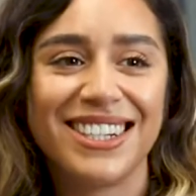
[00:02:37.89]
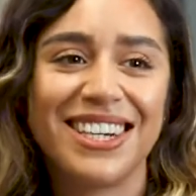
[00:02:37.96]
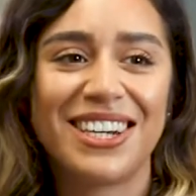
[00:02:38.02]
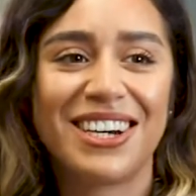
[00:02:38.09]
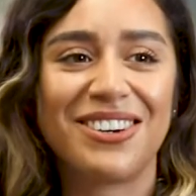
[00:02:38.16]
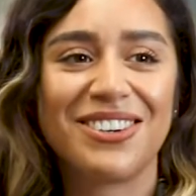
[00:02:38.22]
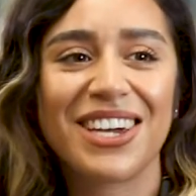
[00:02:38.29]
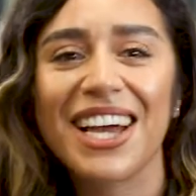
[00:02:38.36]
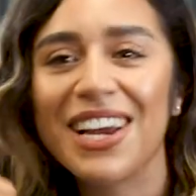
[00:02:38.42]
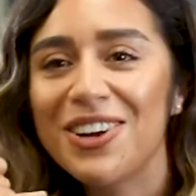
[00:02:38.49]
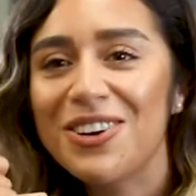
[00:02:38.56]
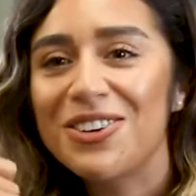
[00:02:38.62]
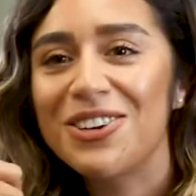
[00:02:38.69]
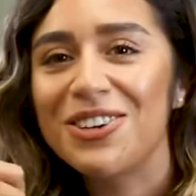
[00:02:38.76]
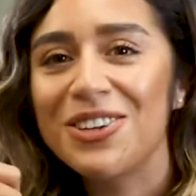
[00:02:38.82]
You get a
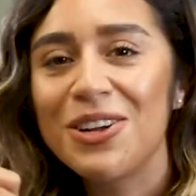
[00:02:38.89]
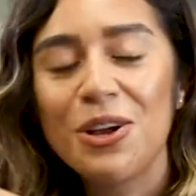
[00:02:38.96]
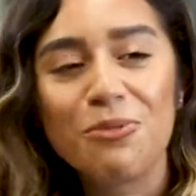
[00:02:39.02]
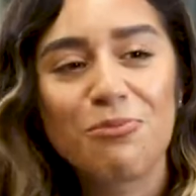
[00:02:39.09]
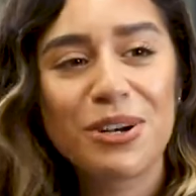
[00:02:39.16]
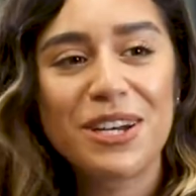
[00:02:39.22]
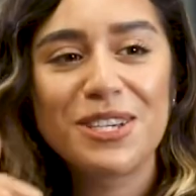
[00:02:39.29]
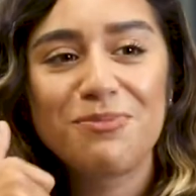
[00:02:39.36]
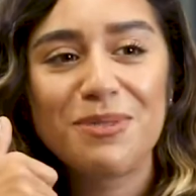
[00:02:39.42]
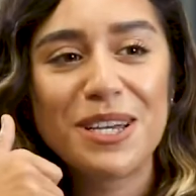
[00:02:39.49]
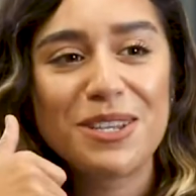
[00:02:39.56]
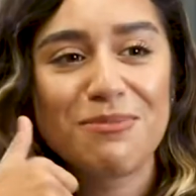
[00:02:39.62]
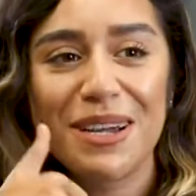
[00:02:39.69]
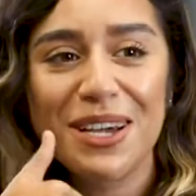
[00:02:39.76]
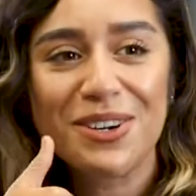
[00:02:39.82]
call, Britney
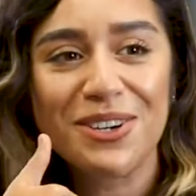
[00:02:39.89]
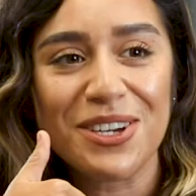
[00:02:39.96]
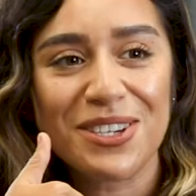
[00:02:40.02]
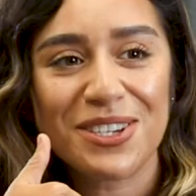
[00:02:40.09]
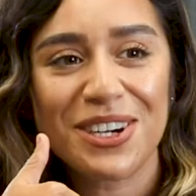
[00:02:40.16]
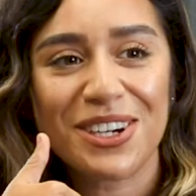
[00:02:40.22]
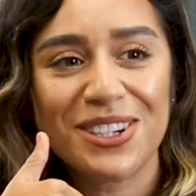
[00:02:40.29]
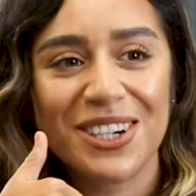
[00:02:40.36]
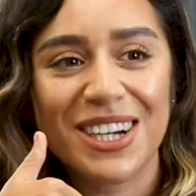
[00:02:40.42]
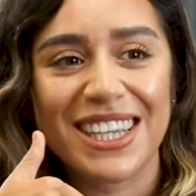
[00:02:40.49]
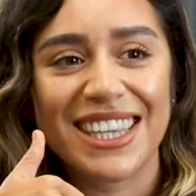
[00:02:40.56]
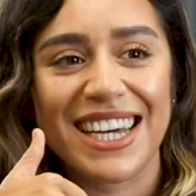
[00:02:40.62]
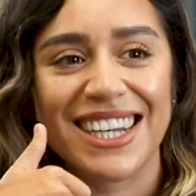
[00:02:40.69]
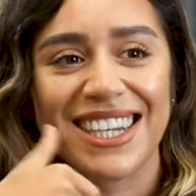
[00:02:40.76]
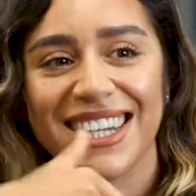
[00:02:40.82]
Spears might cut your song, and
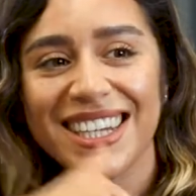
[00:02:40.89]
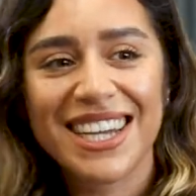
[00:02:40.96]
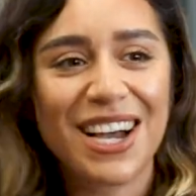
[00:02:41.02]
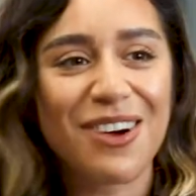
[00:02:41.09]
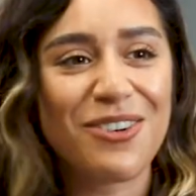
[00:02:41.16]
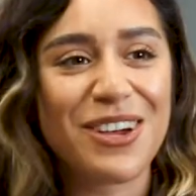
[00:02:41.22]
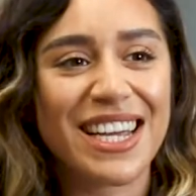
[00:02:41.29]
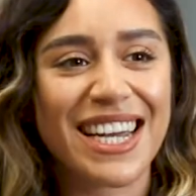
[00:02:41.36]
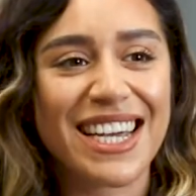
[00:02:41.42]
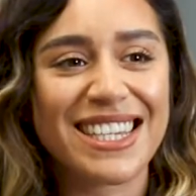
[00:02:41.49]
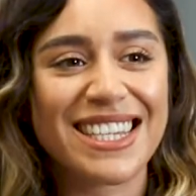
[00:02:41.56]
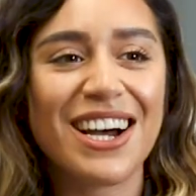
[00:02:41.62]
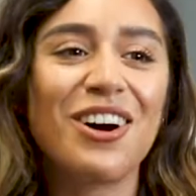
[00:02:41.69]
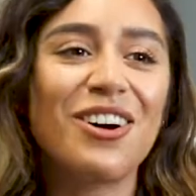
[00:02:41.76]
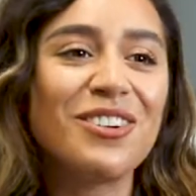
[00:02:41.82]
then a week later,
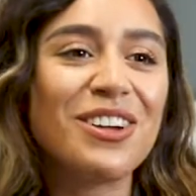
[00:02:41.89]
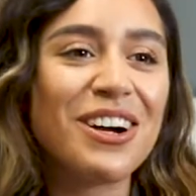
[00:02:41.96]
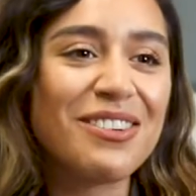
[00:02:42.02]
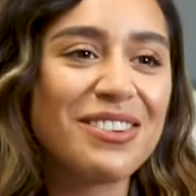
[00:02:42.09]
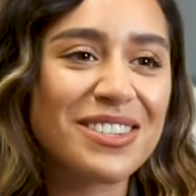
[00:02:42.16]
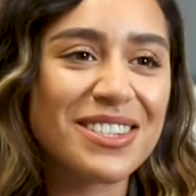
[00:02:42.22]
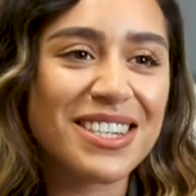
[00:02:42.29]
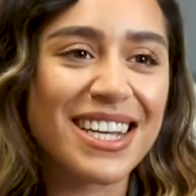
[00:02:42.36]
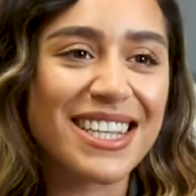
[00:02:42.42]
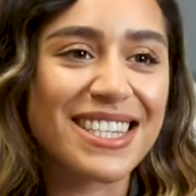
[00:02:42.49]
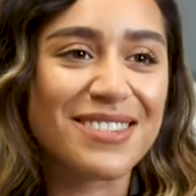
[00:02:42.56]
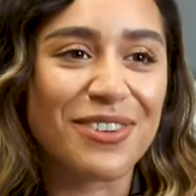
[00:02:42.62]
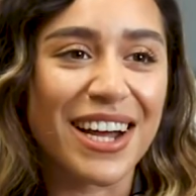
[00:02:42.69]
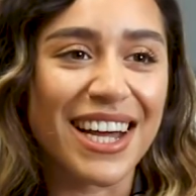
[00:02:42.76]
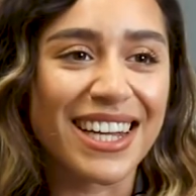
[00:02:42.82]
oh no, it's
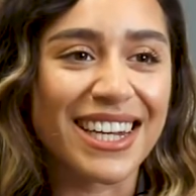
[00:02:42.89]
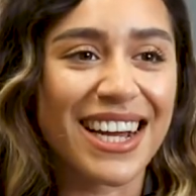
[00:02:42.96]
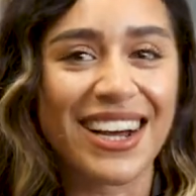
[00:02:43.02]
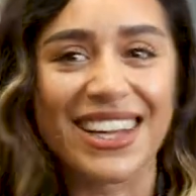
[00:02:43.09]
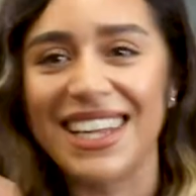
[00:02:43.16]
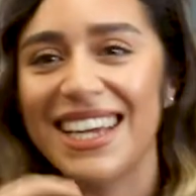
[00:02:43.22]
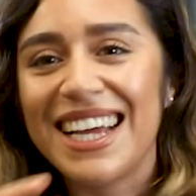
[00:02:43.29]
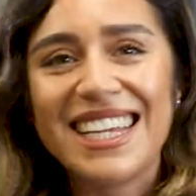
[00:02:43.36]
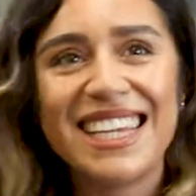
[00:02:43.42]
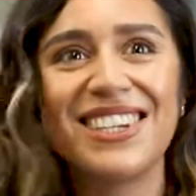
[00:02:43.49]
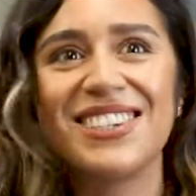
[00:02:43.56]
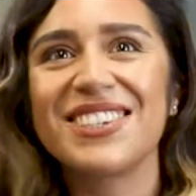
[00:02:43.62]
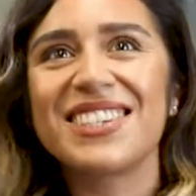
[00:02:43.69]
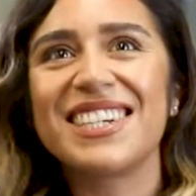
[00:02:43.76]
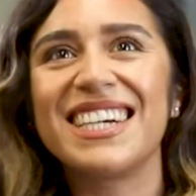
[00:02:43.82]
failed now, and you're
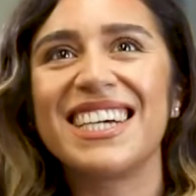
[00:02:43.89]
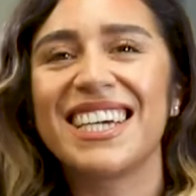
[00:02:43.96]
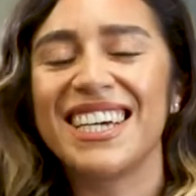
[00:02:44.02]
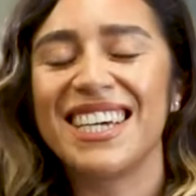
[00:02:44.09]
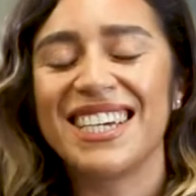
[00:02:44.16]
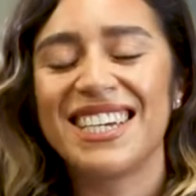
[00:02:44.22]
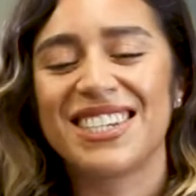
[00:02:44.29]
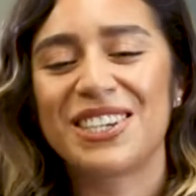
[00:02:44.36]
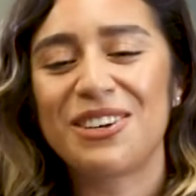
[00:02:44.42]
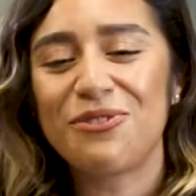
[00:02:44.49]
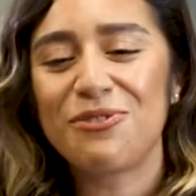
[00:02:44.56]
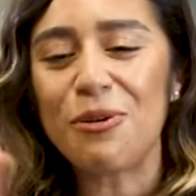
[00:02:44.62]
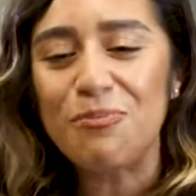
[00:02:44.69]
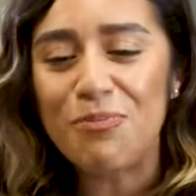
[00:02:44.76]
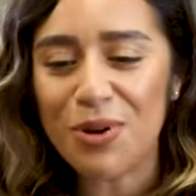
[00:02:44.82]
just like, so
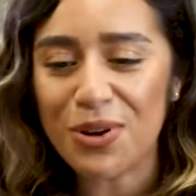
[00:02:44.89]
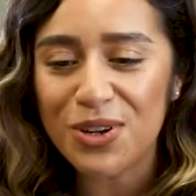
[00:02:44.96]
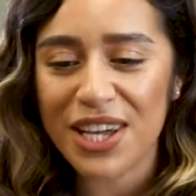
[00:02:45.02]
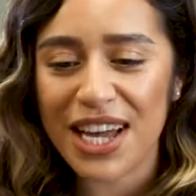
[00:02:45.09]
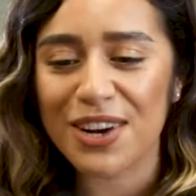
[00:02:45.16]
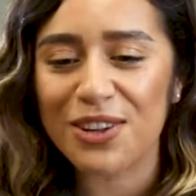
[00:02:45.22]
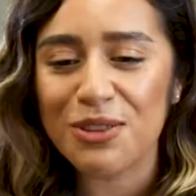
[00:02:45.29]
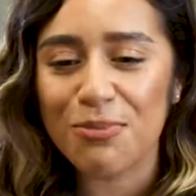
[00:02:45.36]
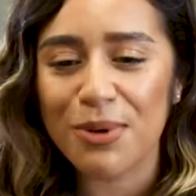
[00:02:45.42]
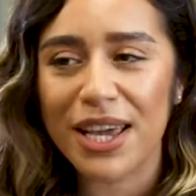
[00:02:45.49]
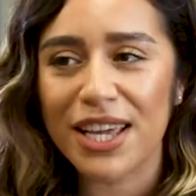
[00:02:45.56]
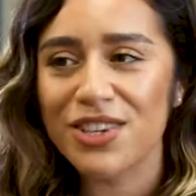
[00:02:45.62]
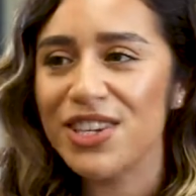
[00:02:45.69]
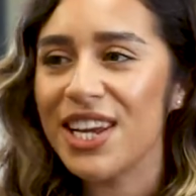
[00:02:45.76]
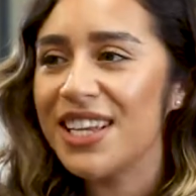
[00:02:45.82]
football, get on the
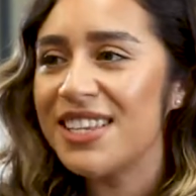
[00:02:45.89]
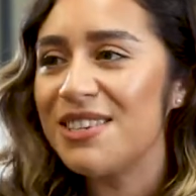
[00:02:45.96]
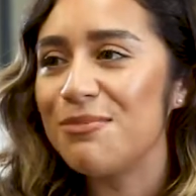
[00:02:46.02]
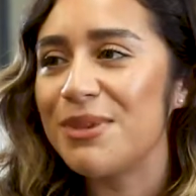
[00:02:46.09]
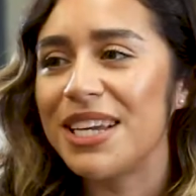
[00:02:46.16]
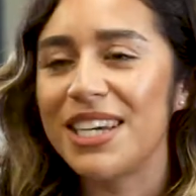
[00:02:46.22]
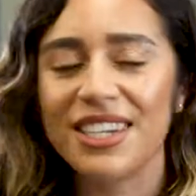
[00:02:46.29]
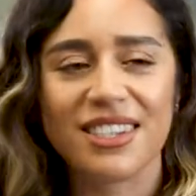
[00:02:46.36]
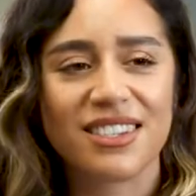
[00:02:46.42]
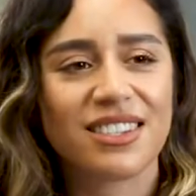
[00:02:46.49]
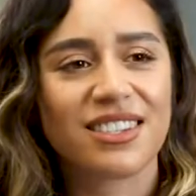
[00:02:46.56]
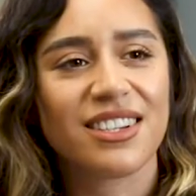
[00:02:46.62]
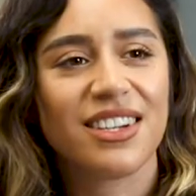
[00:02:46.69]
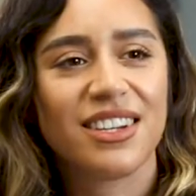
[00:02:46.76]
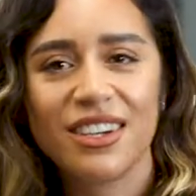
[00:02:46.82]
pitch, 90 minutes,
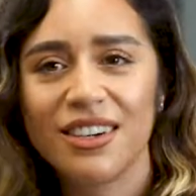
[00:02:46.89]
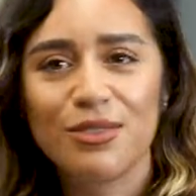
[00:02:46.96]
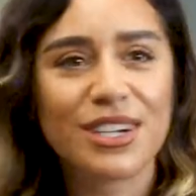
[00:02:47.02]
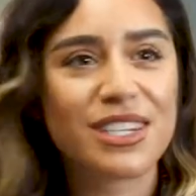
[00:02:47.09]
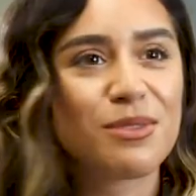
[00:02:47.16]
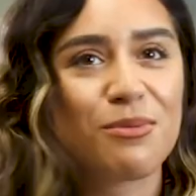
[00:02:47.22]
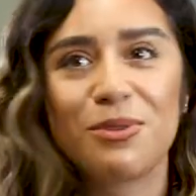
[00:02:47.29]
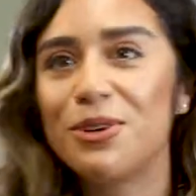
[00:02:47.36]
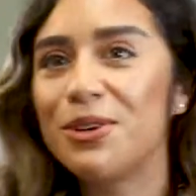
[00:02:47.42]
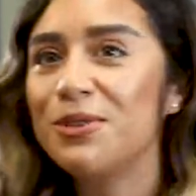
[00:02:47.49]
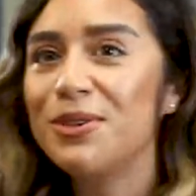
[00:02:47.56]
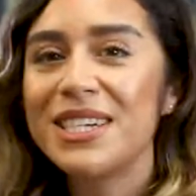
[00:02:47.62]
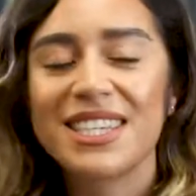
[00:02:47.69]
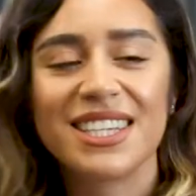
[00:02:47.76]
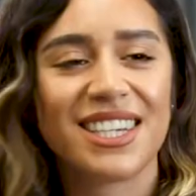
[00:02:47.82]
where's the ball,
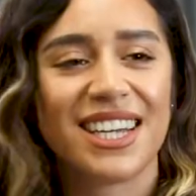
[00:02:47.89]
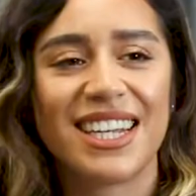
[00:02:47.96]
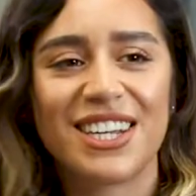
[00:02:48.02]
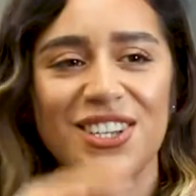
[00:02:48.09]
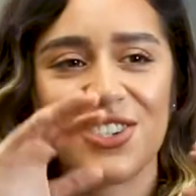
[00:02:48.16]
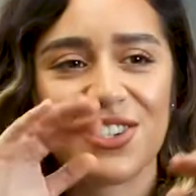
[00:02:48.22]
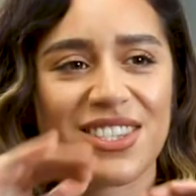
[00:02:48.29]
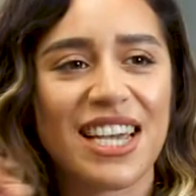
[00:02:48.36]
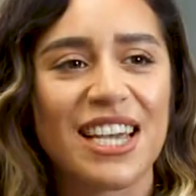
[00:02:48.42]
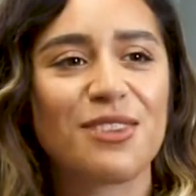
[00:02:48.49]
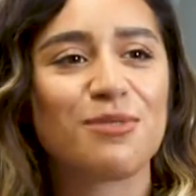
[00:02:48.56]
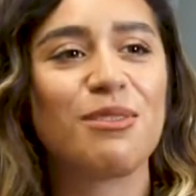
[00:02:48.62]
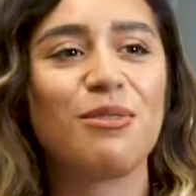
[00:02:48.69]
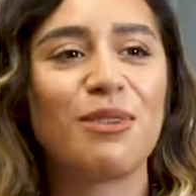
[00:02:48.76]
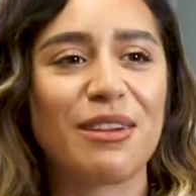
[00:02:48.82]
and it just takes
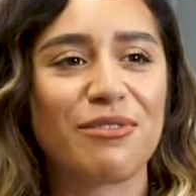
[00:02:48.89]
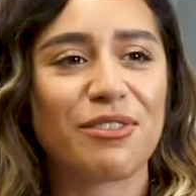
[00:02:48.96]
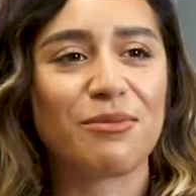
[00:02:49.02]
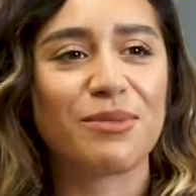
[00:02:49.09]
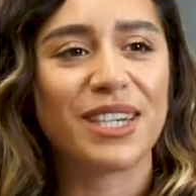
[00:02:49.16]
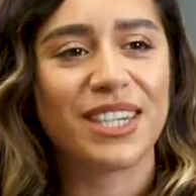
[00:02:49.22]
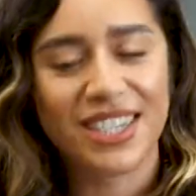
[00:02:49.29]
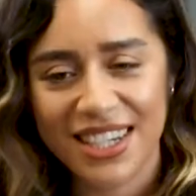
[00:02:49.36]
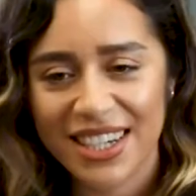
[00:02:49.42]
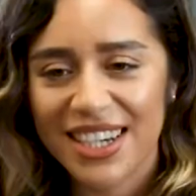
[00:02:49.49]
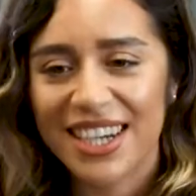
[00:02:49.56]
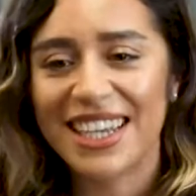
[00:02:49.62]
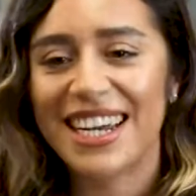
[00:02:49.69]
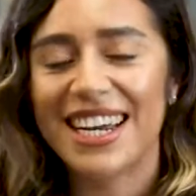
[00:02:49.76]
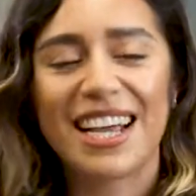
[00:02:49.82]
me away from it,
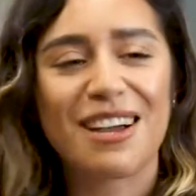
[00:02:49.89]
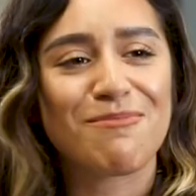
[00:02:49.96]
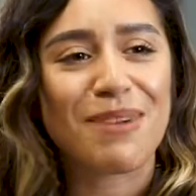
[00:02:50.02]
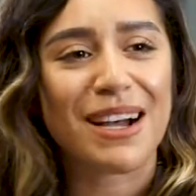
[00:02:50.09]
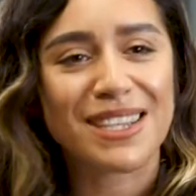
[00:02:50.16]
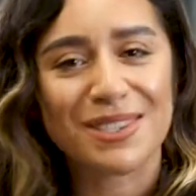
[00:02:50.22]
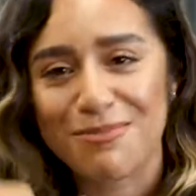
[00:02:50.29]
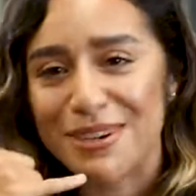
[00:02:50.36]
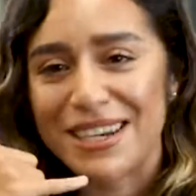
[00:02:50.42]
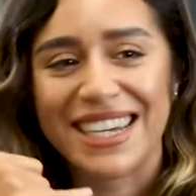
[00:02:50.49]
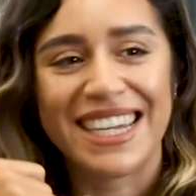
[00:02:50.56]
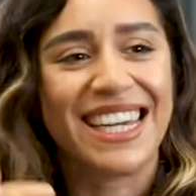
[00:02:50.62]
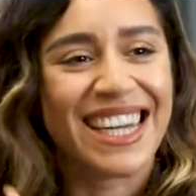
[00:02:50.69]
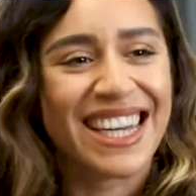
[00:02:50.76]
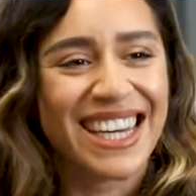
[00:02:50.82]
and then I get back to
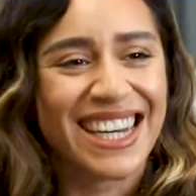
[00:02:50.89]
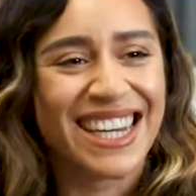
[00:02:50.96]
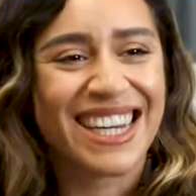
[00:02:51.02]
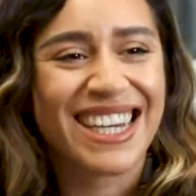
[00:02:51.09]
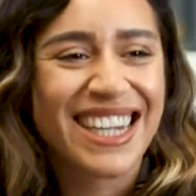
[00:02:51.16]
Britney.